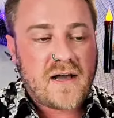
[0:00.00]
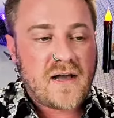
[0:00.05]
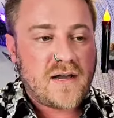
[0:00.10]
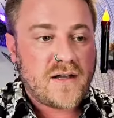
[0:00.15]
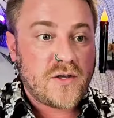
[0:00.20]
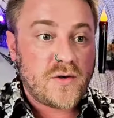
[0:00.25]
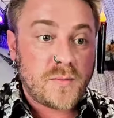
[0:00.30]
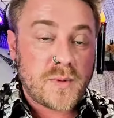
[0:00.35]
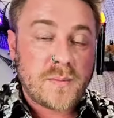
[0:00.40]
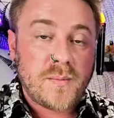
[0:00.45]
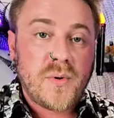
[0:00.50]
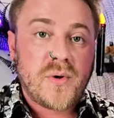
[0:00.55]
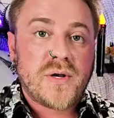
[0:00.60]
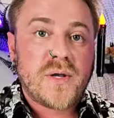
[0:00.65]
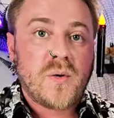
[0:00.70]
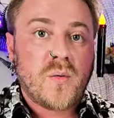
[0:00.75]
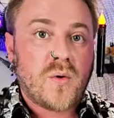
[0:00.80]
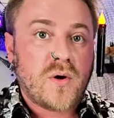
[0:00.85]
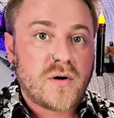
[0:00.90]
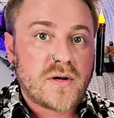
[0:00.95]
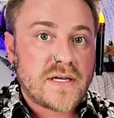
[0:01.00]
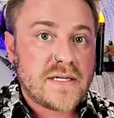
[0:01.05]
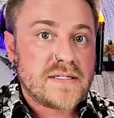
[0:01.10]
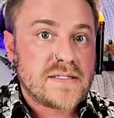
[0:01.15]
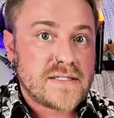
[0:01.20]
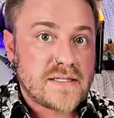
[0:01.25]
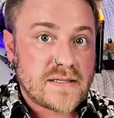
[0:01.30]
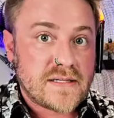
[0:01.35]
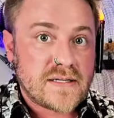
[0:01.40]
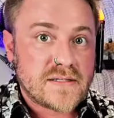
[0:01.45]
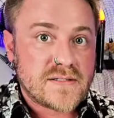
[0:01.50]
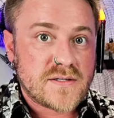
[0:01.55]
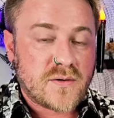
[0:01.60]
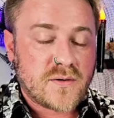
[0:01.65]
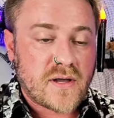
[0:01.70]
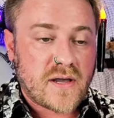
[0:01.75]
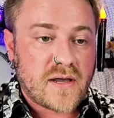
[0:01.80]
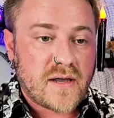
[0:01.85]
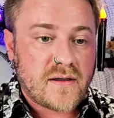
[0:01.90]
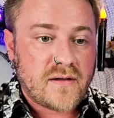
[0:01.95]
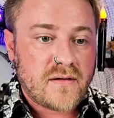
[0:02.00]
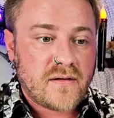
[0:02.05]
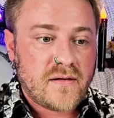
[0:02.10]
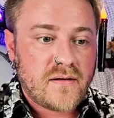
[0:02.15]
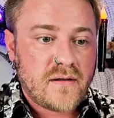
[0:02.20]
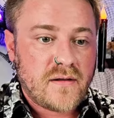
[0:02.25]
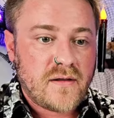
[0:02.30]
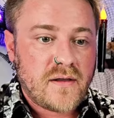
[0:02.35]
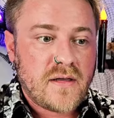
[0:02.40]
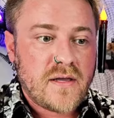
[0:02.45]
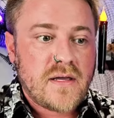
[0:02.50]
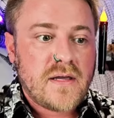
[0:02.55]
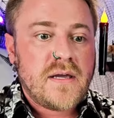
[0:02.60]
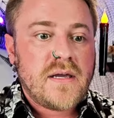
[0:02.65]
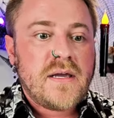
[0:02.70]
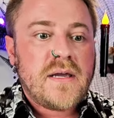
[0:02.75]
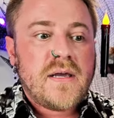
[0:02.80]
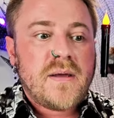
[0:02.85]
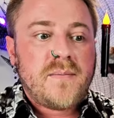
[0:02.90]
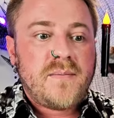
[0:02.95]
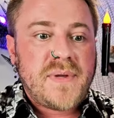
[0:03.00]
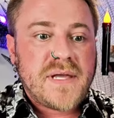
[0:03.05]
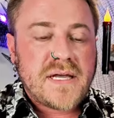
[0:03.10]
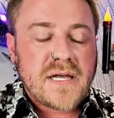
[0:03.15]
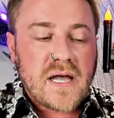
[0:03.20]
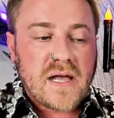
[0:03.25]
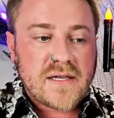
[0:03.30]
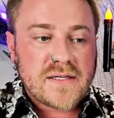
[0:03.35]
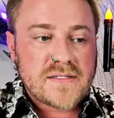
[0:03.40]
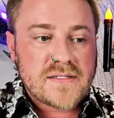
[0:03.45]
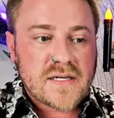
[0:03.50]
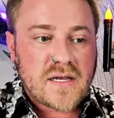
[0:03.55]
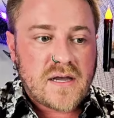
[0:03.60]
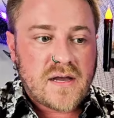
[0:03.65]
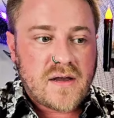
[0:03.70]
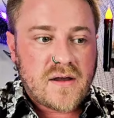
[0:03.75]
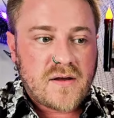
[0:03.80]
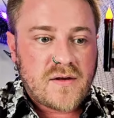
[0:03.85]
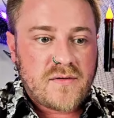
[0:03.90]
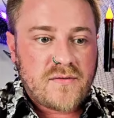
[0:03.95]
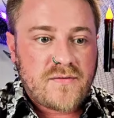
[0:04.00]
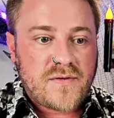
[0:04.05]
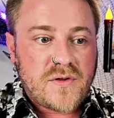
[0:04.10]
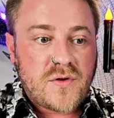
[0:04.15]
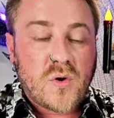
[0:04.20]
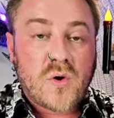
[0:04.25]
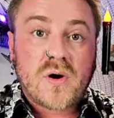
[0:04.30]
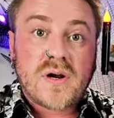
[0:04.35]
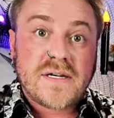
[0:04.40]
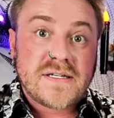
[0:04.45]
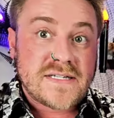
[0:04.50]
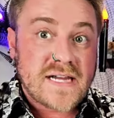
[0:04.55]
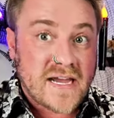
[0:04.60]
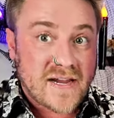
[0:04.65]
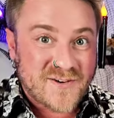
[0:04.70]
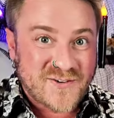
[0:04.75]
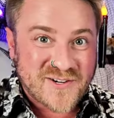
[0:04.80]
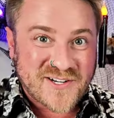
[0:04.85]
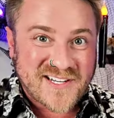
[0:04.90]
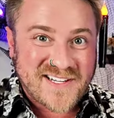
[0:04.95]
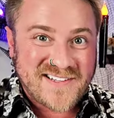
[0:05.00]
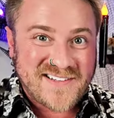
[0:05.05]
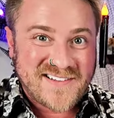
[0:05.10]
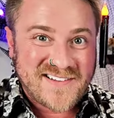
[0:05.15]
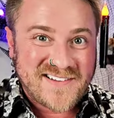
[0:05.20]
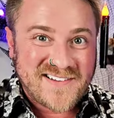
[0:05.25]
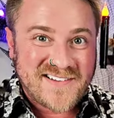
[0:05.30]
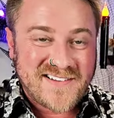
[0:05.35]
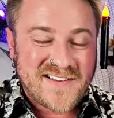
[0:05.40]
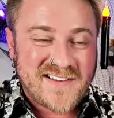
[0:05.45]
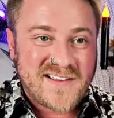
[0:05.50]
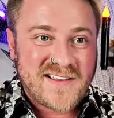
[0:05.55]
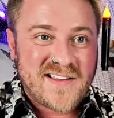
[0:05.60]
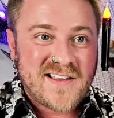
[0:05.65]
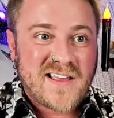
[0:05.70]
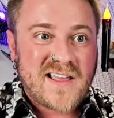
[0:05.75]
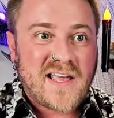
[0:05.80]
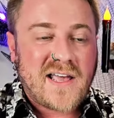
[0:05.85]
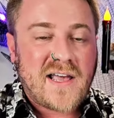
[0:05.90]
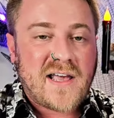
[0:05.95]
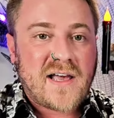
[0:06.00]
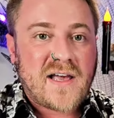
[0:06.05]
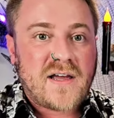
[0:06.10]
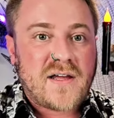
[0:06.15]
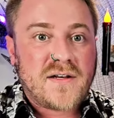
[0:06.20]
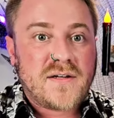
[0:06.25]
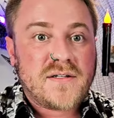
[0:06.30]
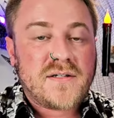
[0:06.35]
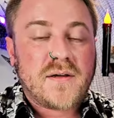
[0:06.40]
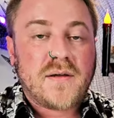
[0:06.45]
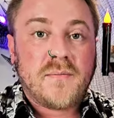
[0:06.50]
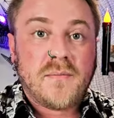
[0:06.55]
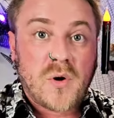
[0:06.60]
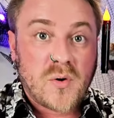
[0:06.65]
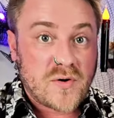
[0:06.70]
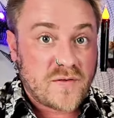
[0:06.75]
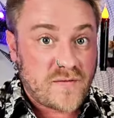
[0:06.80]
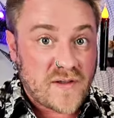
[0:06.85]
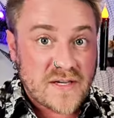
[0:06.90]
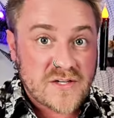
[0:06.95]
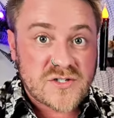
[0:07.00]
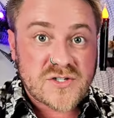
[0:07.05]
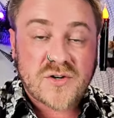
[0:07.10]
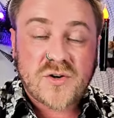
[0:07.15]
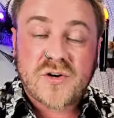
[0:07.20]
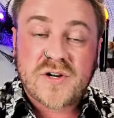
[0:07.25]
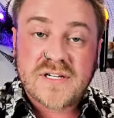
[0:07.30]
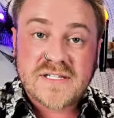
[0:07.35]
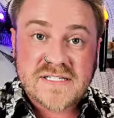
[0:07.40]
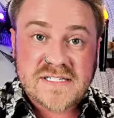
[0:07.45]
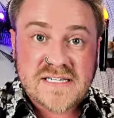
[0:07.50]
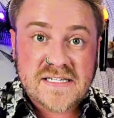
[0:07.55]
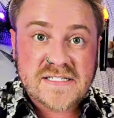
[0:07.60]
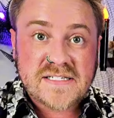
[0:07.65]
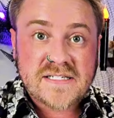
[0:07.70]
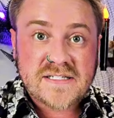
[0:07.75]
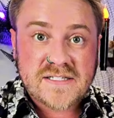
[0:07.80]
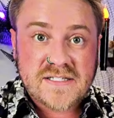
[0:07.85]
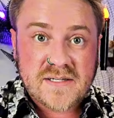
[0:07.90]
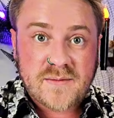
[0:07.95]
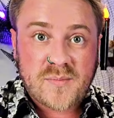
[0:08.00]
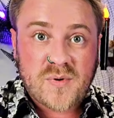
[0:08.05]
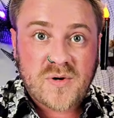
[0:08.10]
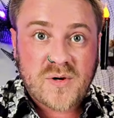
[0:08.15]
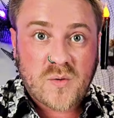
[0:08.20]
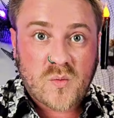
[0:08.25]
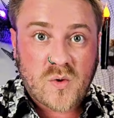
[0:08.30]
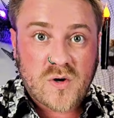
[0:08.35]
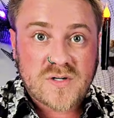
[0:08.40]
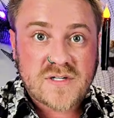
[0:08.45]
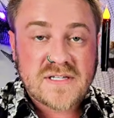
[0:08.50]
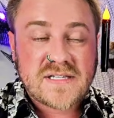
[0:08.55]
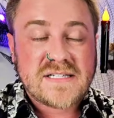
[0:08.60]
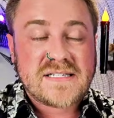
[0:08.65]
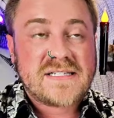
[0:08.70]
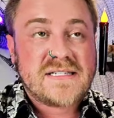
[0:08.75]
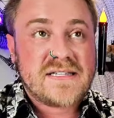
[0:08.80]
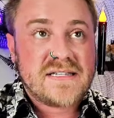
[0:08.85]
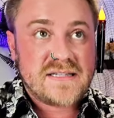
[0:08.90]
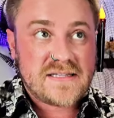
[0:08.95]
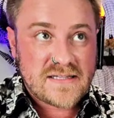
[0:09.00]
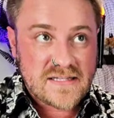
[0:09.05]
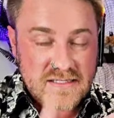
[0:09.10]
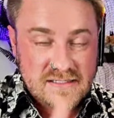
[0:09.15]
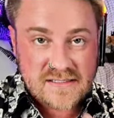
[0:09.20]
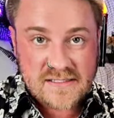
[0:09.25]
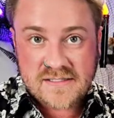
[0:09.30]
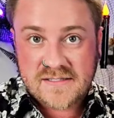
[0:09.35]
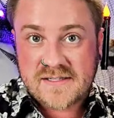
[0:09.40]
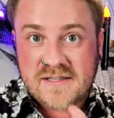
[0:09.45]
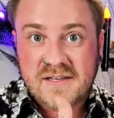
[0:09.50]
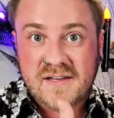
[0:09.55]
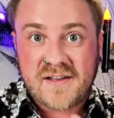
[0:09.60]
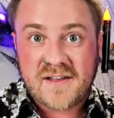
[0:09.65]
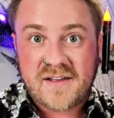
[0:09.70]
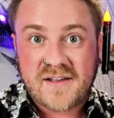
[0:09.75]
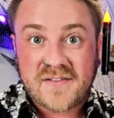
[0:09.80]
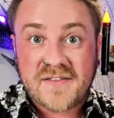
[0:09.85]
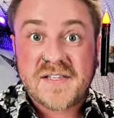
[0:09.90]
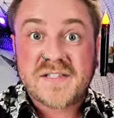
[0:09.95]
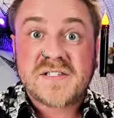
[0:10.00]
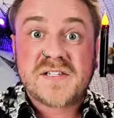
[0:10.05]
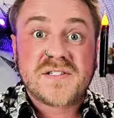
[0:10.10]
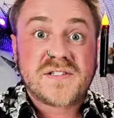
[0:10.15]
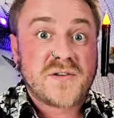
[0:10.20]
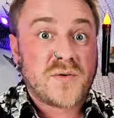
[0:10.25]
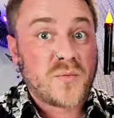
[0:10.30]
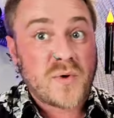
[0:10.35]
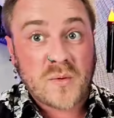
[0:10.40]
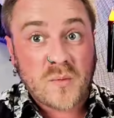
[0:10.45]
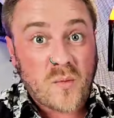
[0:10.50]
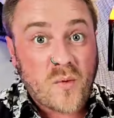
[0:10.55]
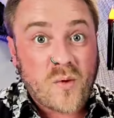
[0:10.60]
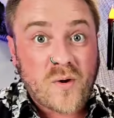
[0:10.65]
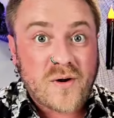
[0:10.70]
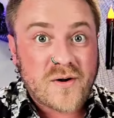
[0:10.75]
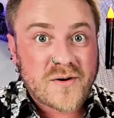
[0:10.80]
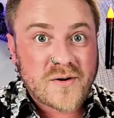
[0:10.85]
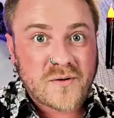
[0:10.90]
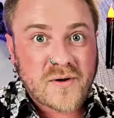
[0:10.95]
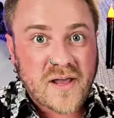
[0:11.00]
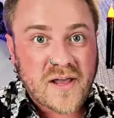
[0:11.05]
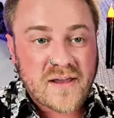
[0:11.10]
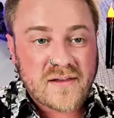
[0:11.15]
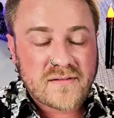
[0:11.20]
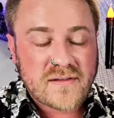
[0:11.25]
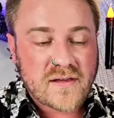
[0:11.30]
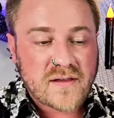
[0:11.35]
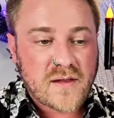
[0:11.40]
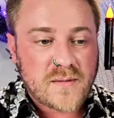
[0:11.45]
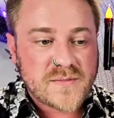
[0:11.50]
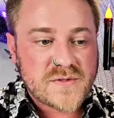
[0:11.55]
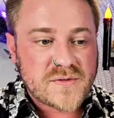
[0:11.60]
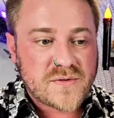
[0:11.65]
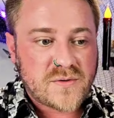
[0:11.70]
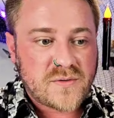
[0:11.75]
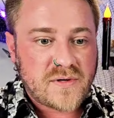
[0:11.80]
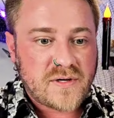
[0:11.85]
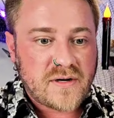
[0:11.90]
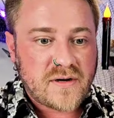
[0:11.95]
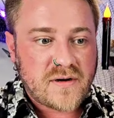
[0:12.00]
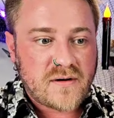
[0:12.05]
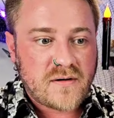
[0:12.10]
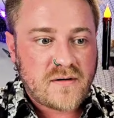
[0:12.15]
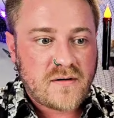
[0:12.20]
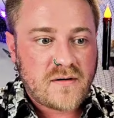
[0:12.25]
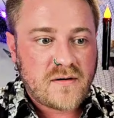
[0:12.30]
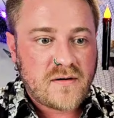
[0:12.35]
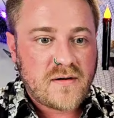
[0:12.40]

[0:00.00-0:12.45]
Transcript: You've been putting work into this, okay? Because of your integrity and motivation or consistency in putting work to this, this is the reward, okay, that comes through here.